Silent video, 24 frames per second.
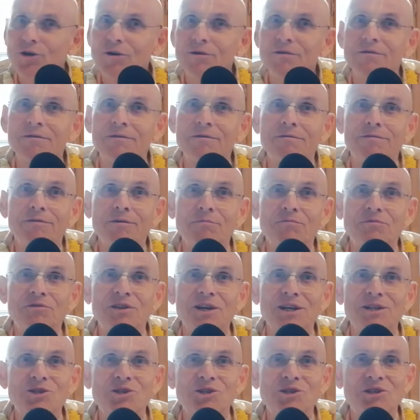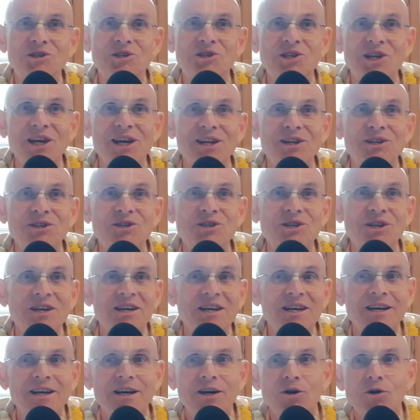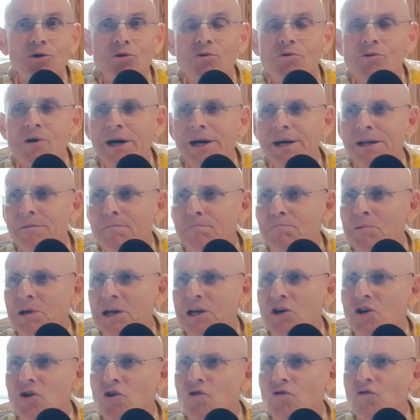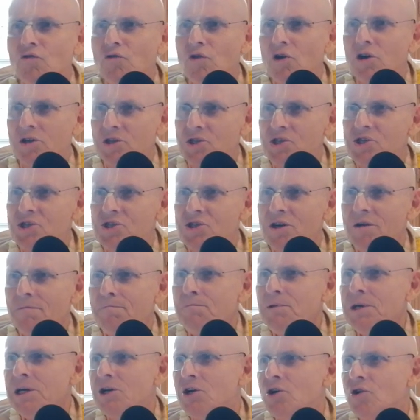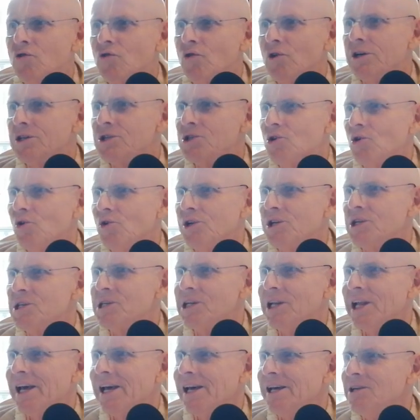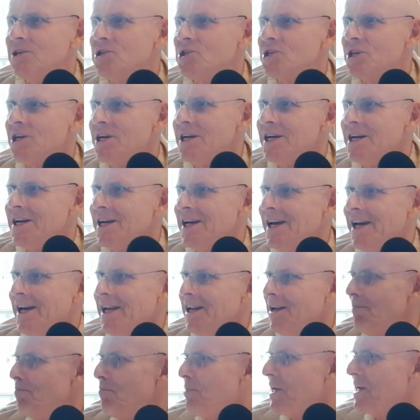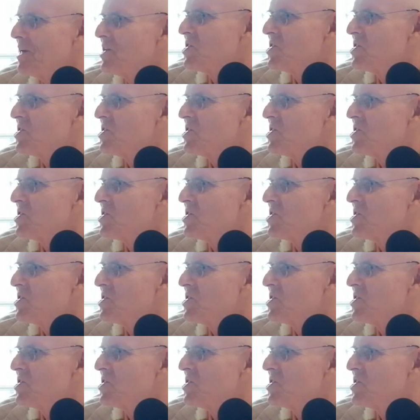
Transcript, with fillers: you know, from Dutch descent, who had a big cross, a big cross on his land and a